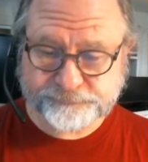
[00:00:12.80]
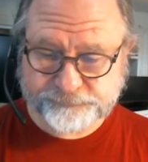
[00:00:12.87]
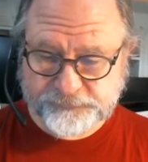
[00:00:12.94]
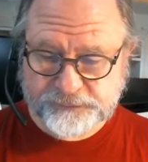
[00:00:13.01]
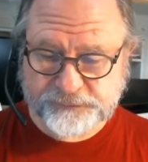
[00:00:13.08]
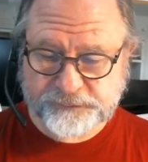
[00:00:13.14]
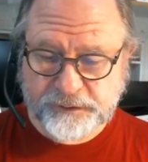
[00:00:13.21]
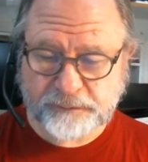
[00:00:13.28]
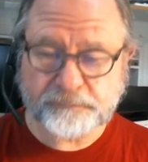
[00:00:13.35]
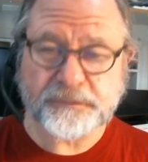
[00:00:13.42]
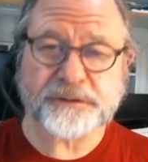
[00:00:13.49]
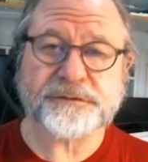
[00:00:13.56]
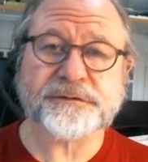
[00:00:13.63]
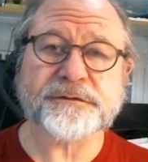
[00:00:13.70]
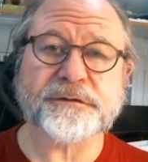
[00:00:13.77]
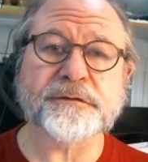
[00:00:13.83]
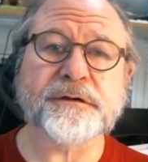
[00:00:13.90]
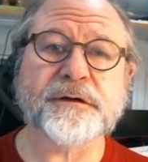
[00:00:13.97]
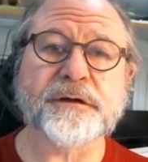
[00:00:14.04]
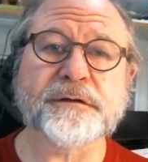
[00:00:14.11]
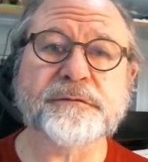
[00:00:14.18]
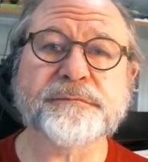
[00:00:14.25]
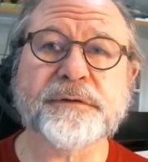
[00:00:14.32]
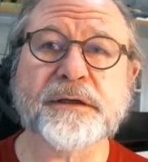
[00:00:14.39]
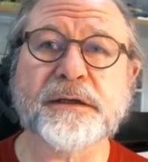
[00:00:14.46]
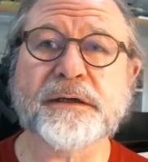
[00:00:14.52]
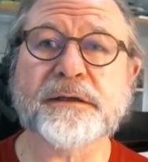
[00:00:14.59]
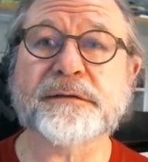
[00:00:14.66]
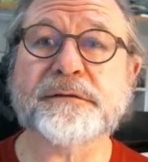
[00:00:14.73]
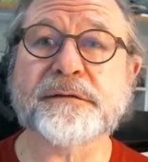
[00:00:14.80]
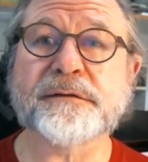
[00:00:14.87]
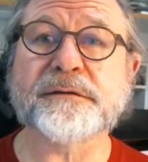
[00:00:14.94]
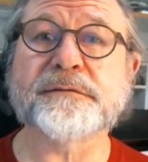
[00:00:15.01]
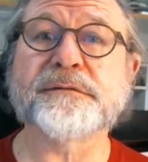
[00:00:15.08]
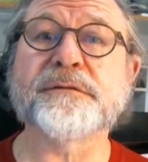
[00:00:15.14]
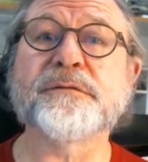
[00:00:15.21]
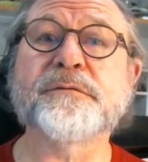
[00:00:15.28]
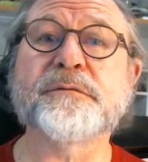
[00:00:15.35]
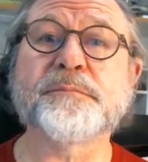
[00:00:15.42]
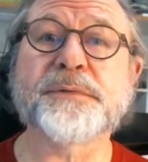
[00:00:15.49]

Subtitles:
there's not much to learn, and there will